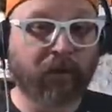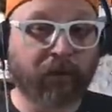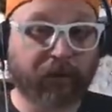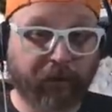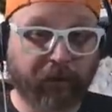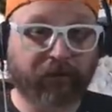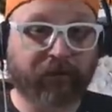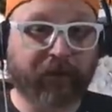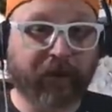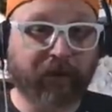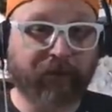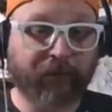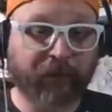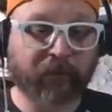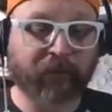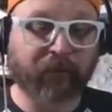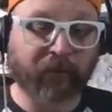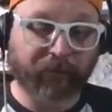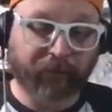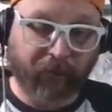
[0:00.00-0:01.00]
this
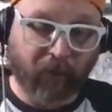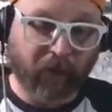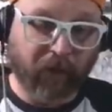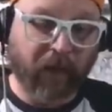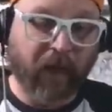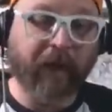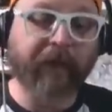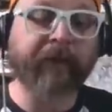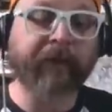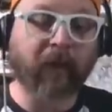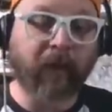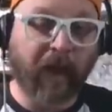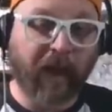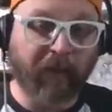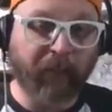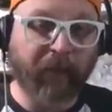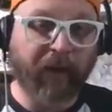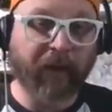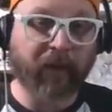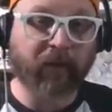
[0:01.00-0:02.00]
defense, the front line, the
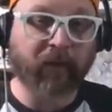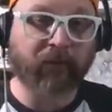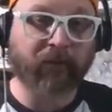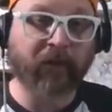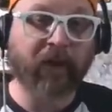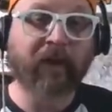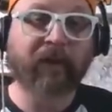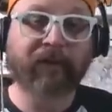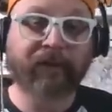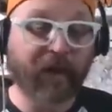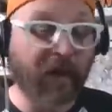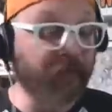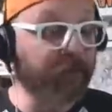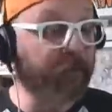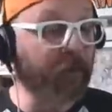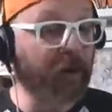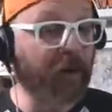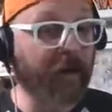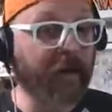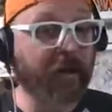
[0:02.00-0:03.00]
linebackers,
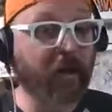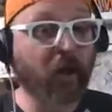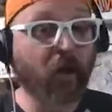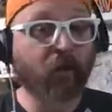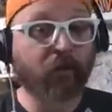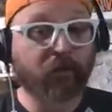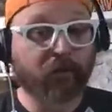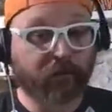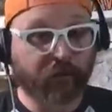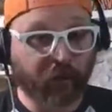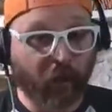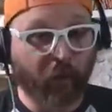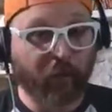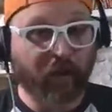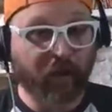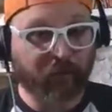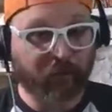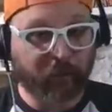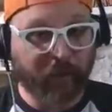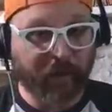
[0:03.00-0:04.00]
they've played so
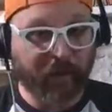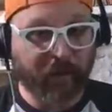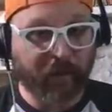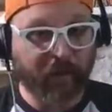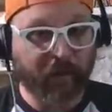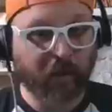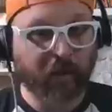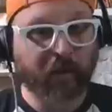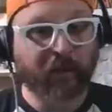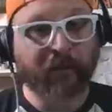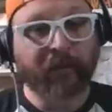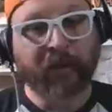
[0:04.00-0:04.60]
much better.